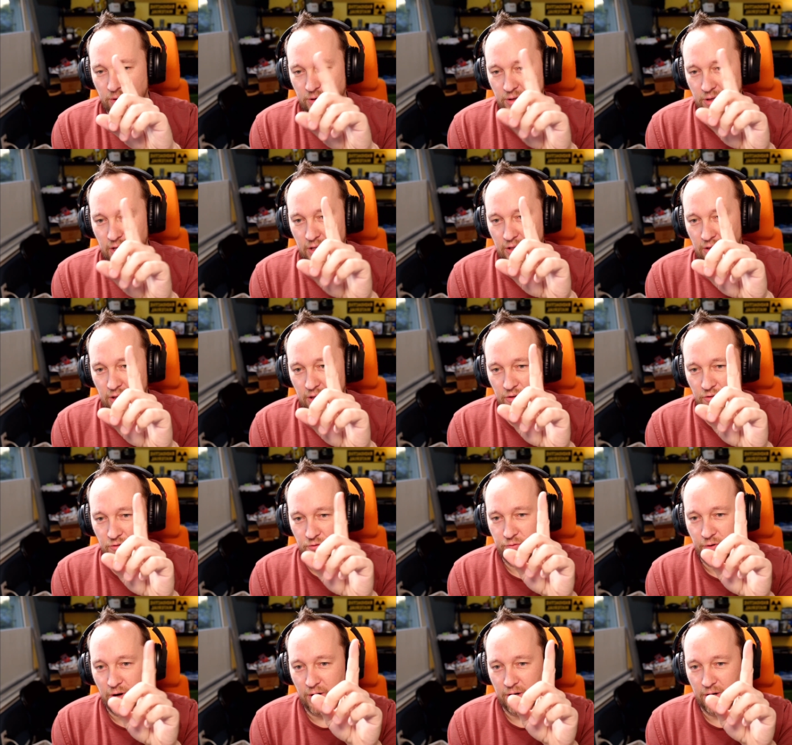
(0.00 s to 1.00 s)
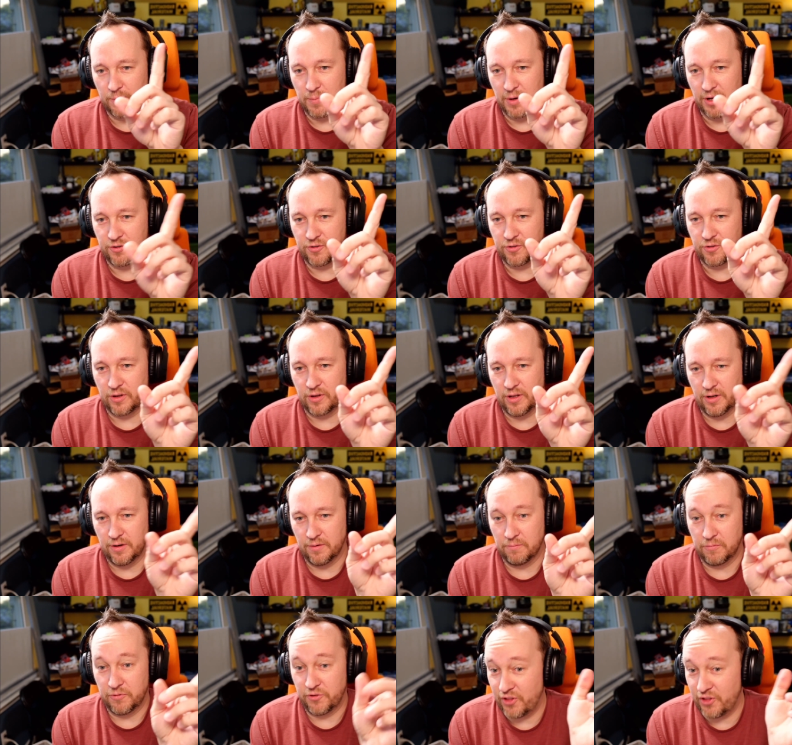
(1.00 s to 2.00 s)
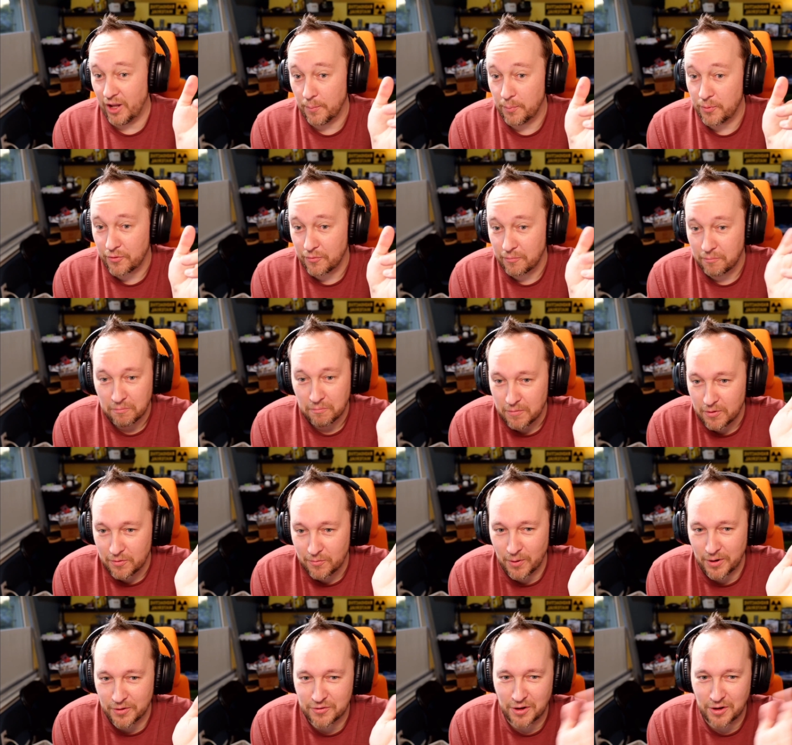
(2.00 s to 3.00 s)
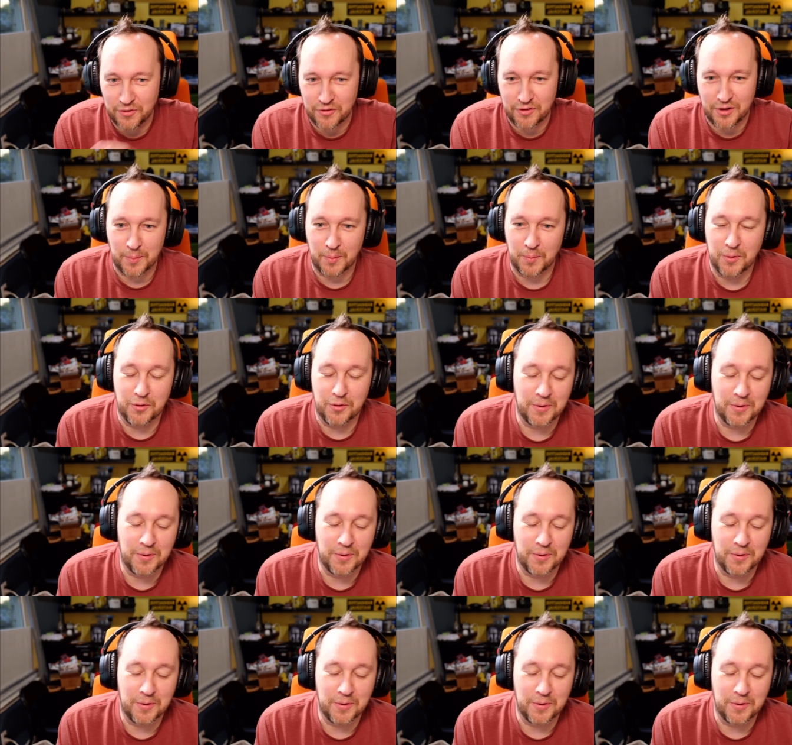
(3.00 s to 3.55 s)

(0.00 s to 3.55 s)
it is very much in steps. That's why it's called the stepper motor.